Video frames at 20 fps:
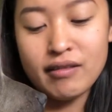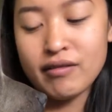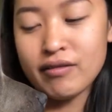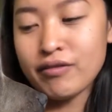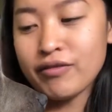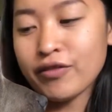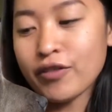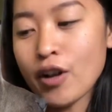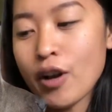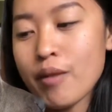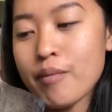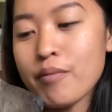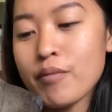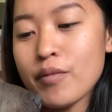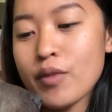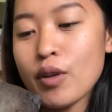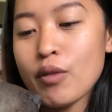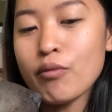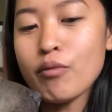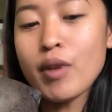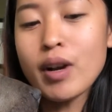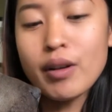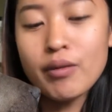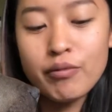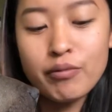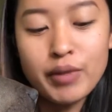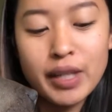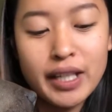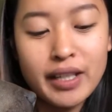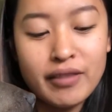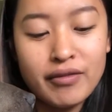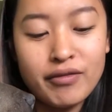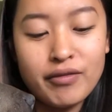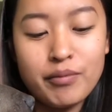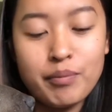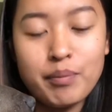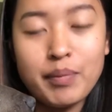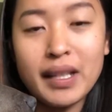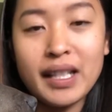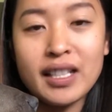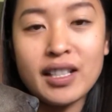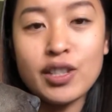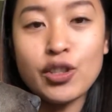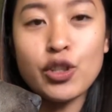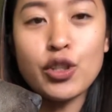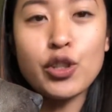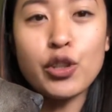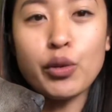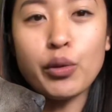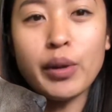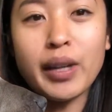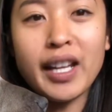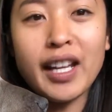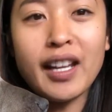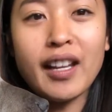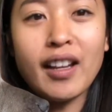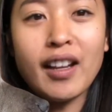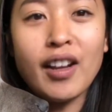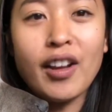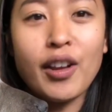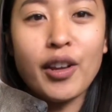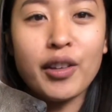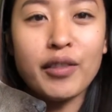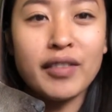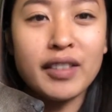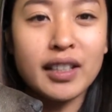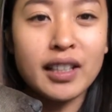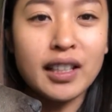from what we've been doing over the